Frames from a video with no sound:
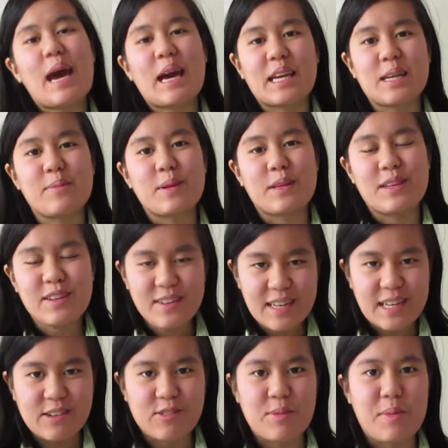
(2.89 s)
academic year
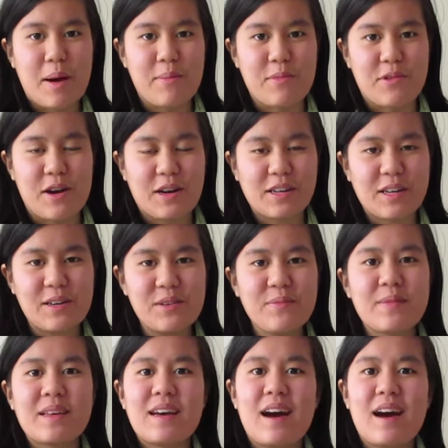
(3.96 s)
here in Rabat, Morocco